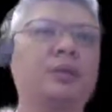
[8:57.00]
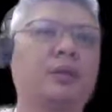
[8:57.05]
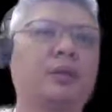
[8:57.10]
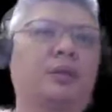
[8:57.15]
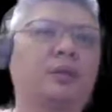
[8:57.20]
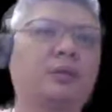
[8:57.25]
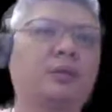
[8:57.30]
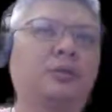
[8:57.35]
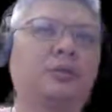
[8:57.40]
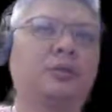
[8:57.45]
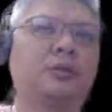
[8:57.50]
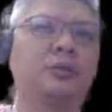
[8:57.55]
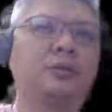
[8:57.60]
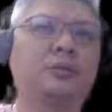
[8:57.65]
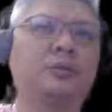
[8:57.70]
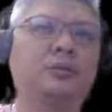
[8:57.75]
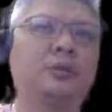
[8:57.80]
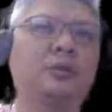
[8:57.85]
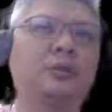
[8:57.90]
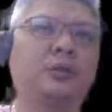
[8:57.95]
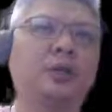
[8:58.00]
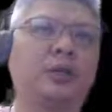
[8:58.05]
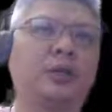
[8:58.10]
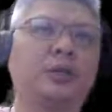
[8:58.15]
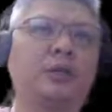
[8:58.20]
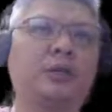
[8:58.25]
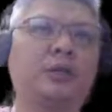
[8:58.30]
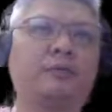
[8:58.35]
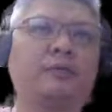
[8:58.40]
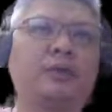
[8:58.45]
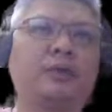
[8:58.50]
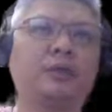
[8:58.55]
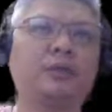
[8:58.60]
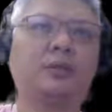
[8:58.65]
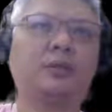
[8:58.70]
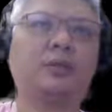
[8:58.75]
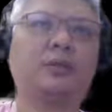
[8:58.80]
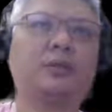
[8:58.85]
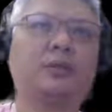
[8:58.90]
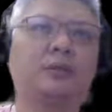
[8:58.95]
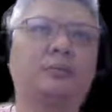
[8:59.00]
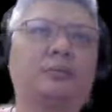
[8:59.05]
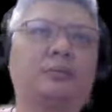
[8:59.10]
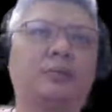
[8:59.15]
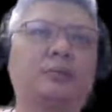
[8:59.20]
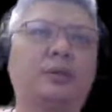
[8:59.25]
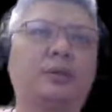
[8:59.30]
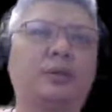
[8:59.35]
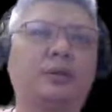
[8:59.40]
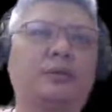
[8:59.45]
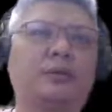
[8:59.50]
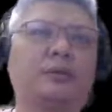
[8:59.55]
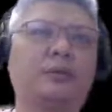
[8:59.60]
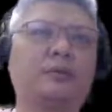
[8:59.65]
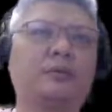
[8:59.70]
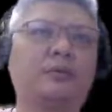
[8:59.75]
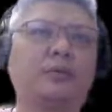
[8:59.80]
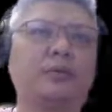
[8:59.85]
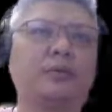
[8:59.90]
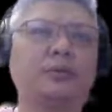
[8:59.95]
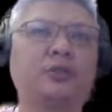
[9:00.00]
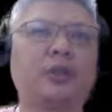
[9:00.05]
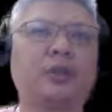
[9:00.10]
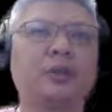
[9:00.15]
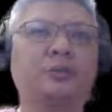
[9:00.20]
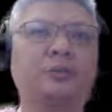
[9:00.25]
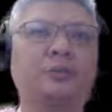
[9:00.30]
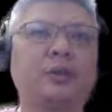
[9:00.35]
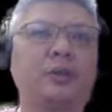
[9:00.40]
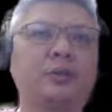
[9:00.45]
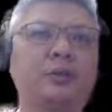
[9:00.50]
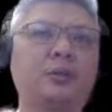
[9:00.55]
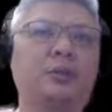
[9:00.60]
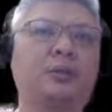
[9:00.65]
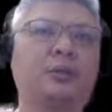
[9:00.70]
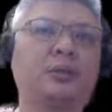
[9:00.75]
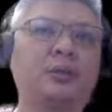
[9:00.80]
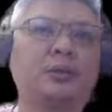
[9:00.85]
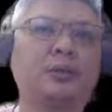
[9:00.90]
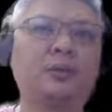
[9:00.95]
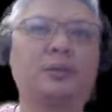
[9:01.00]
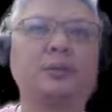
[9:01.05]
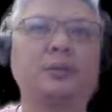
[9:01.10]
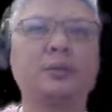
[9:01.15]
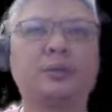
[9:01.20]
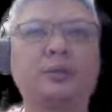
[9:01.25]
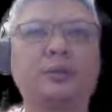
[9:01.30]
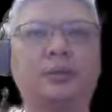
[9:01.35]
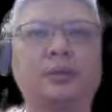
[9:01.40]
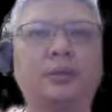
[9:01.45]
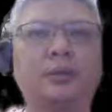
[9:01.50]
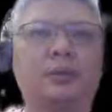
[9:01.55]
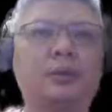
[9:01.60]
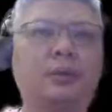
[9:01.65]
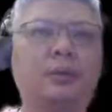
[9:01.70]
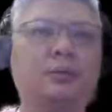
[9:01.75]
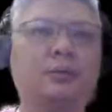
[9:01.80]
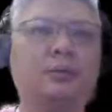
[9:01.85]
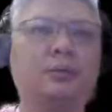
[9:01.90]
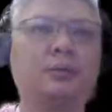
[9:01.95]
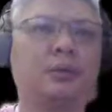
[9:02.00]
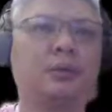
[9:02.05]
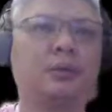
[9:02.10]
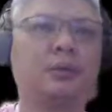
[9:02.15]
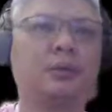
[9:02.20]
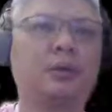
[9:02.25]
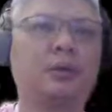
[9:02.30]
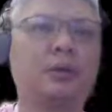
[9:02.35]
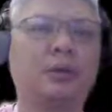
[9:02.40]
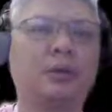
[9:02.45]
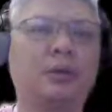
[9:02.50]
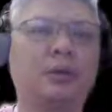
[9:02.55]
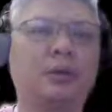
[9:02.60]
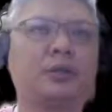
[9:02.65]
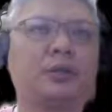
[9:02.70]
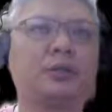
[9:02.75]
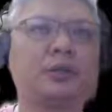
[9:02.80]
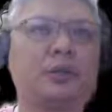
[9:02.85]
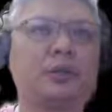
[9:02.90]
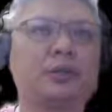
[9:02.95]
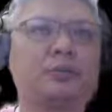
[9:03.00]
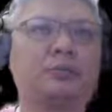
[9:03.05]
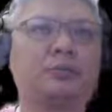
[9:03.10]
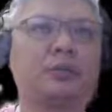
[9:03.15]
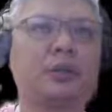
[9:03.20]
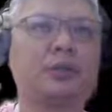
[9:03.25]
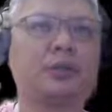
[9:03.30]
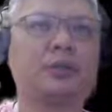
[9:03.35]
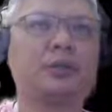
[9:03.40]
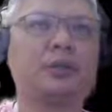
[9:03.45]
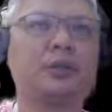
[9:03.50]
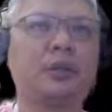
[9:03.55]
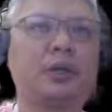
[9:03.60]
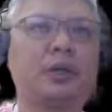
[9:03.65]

Red continues to attack the advisor, preparing for a checkmate with r6 plus